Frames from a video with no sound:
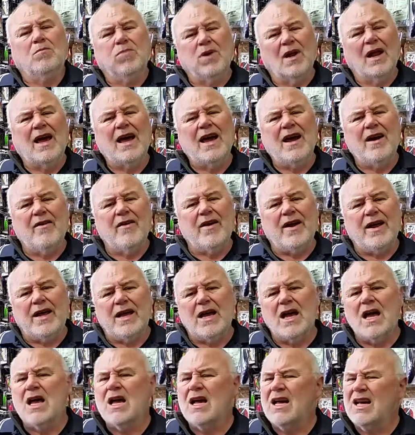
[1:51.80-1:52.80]

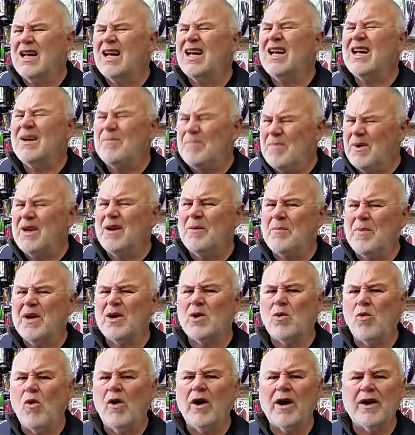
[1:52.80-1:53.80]
Flowering. Been a
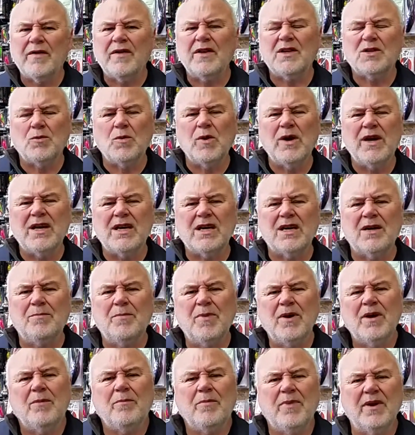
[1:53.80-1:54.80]
bit quieter this
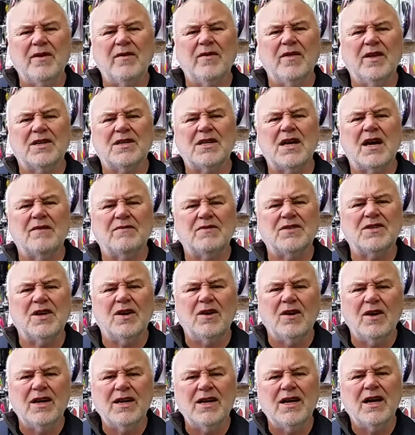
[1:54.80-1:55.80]
week. Been a bit on the tough
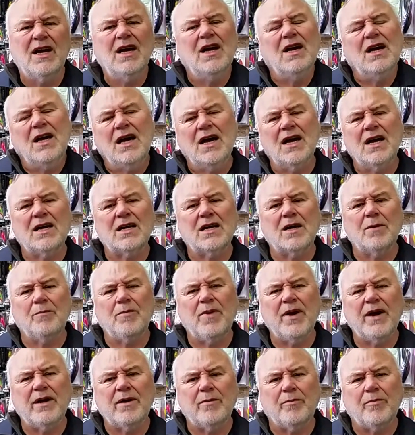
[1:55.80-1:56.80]
side
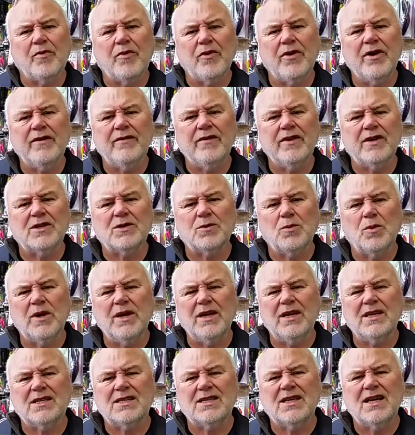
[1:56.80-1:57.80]
compared to previous
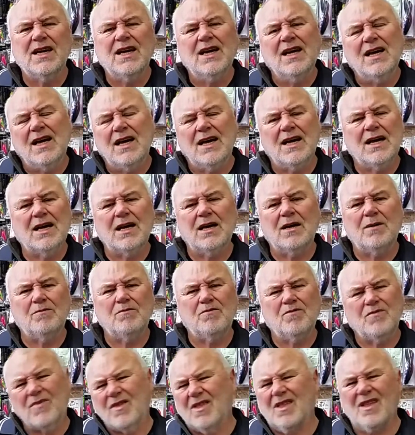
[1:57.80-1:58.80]
weeks.
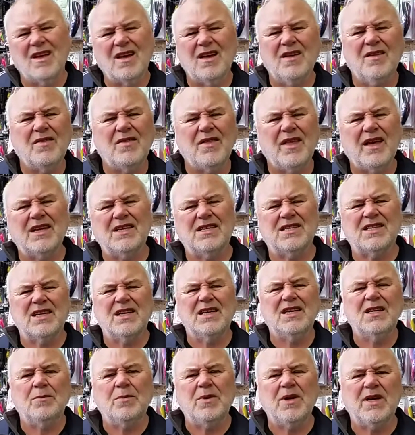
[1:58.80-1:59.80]
They
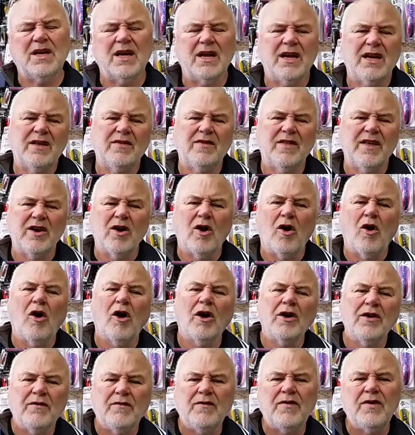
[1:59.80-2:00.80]
seem to be getting the
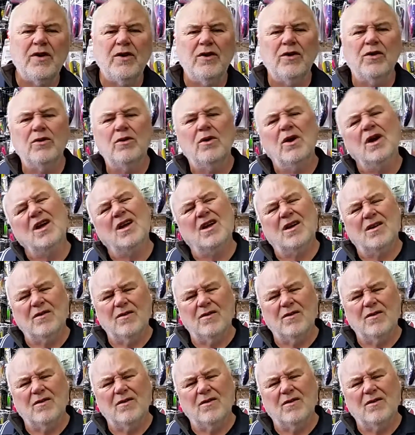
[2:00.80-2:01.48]
odd few.